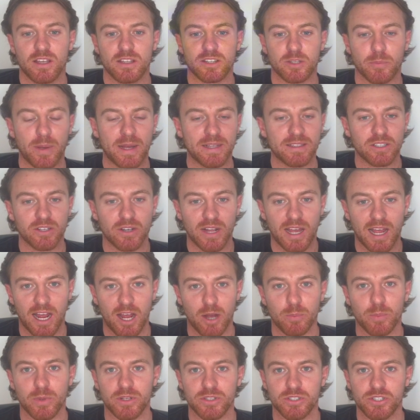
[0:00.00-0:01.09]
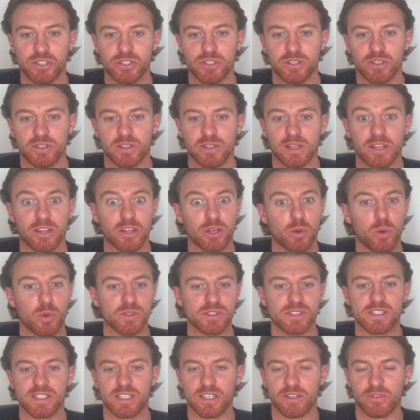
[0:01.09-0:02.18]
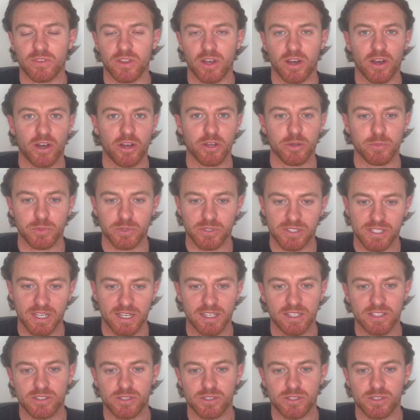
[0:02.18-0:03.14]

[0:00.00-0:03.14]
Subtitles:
depending on how much, like the quantity of the item you're selling.